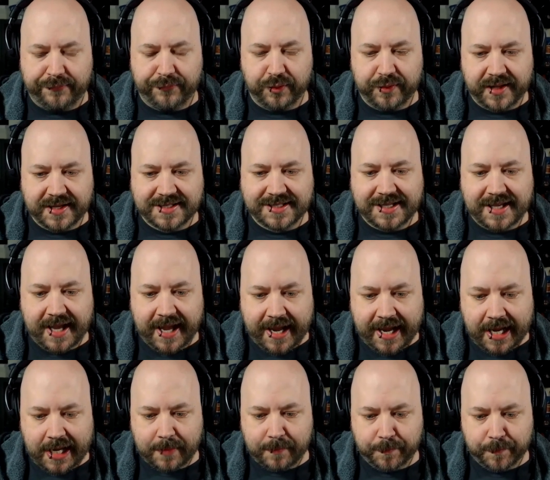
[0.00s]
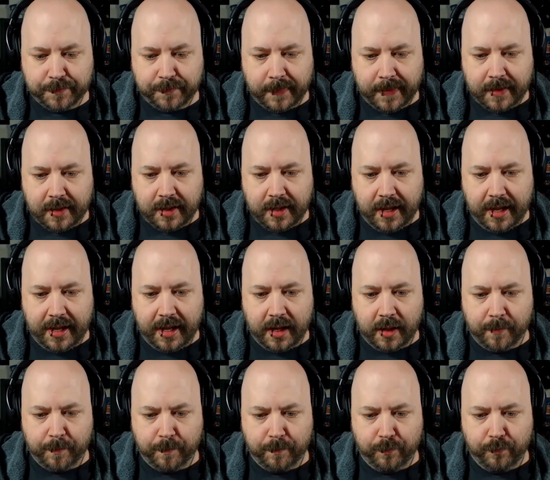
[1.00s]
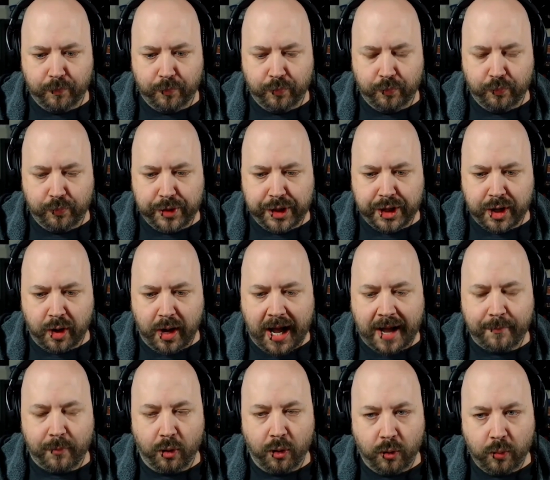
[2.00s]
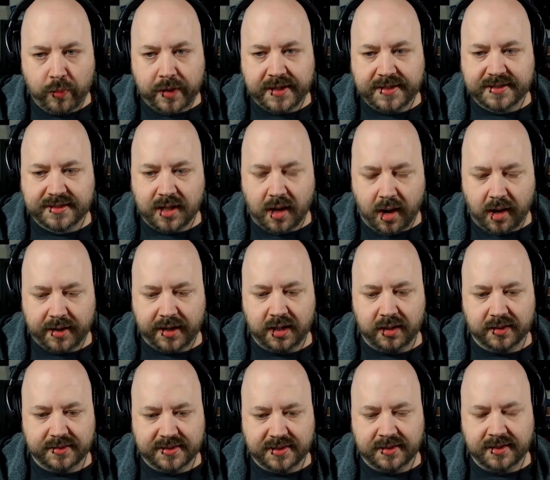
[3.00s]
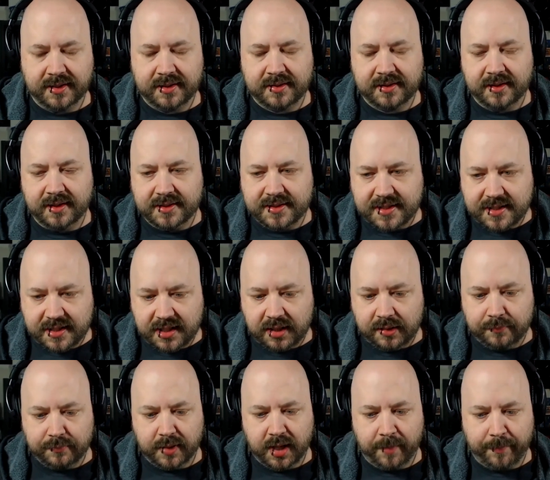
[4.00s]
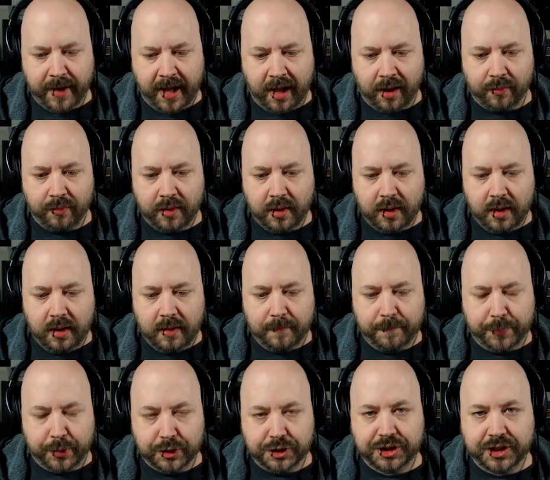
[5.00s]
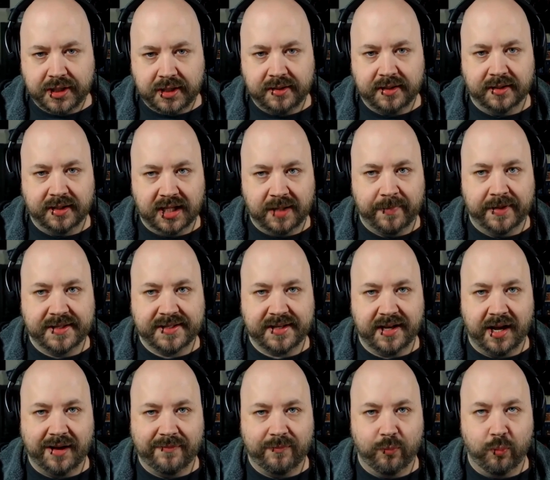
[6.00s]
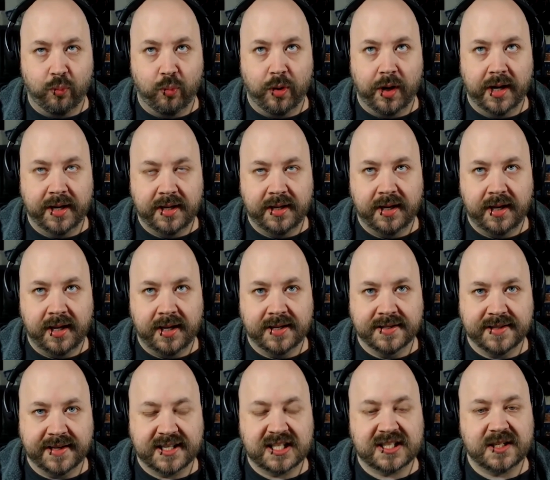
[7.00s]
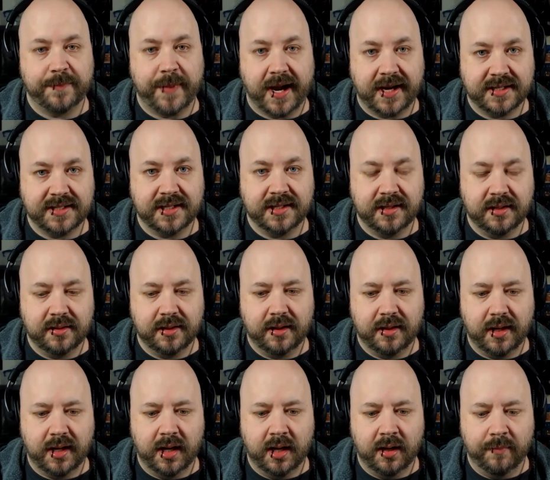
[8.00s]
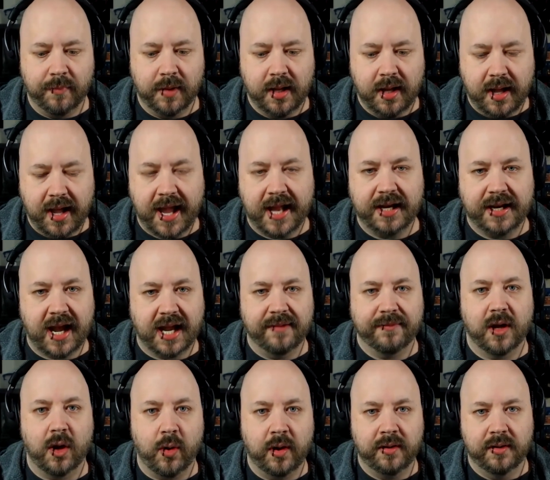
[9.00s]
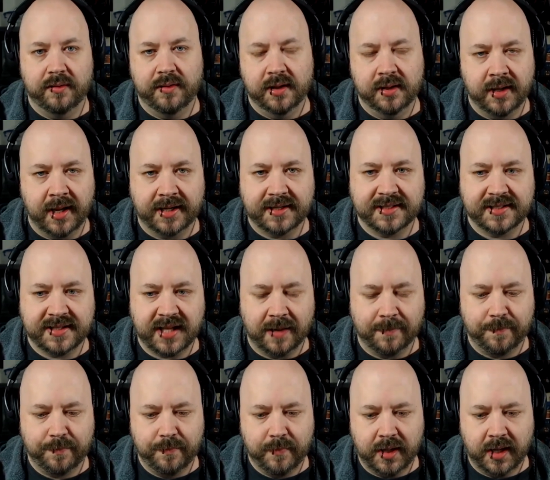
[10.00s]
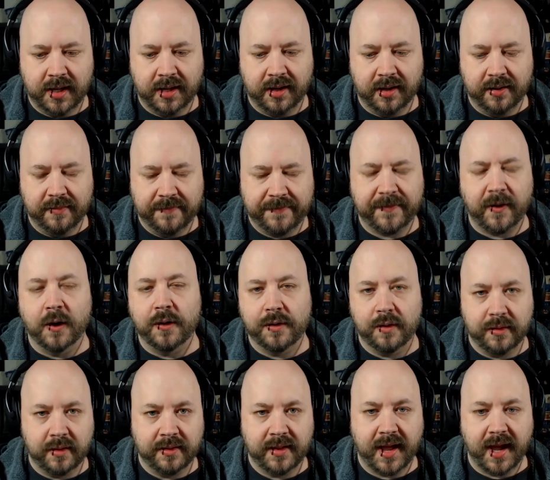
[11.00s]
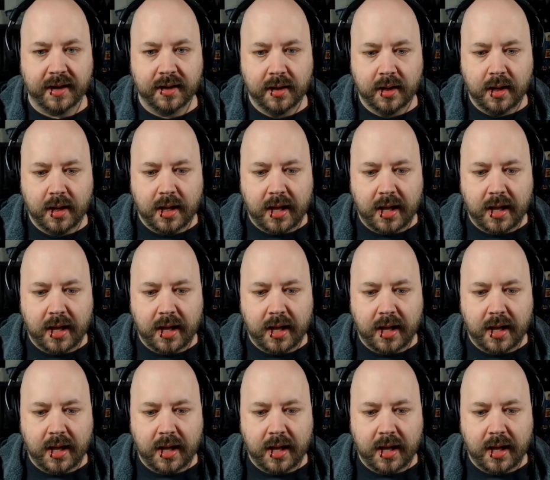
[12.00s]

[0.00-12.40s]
for this game, you know, I'm always talking to the team about pushing the limits of what is expected, and kind of going the next step farther than that.